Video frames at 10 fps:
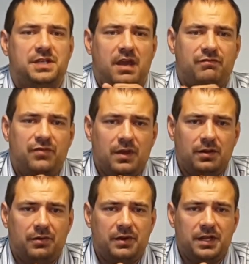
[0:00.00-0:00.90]
have
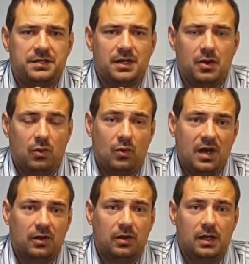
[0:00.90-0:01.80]
failure rate.
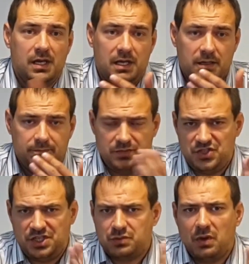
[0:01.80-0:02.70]
Well,
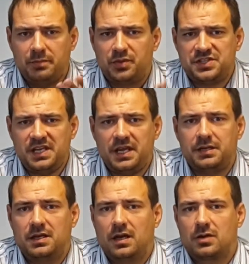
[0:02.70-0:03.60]
just 1%
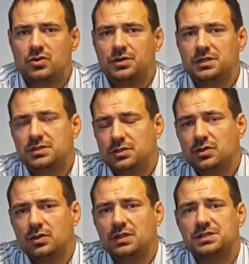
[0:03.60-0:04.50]
according to
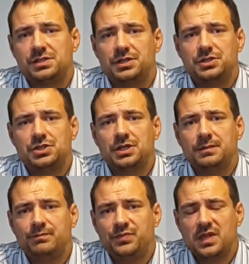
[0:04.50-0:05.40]
Google search.
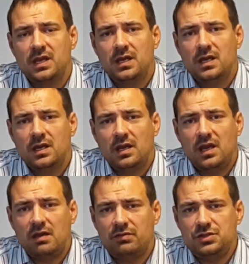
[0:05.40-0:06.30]

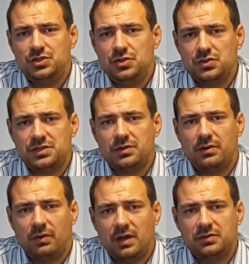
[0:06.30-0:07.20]
Average user
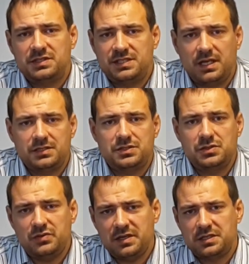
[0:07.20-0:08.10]
around 10 to
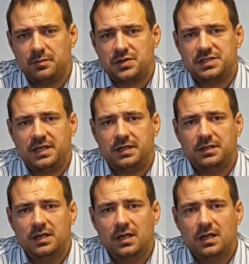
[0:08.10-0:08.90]
20%,